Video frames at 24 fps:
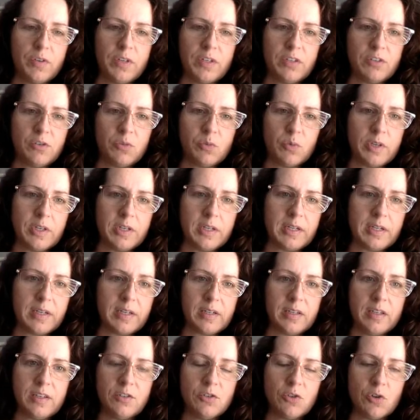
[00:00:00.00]
into reading
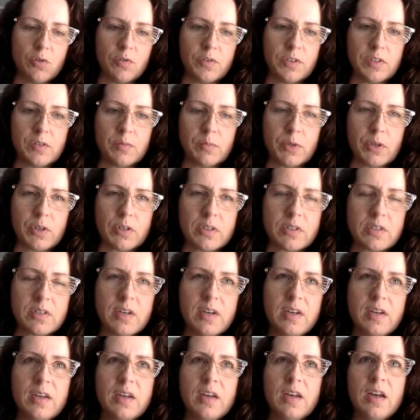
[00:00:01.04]
and dove into books.
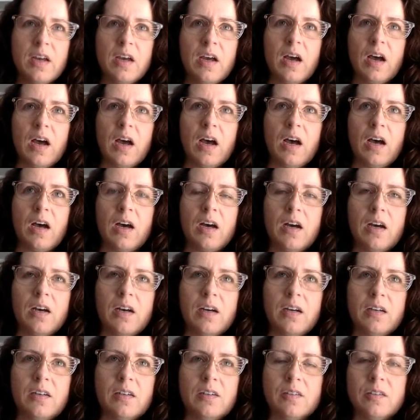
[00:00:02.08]

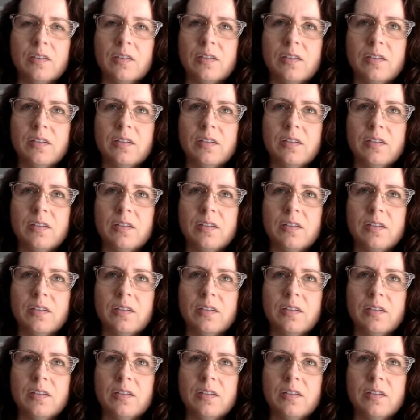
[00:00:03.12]
Uh,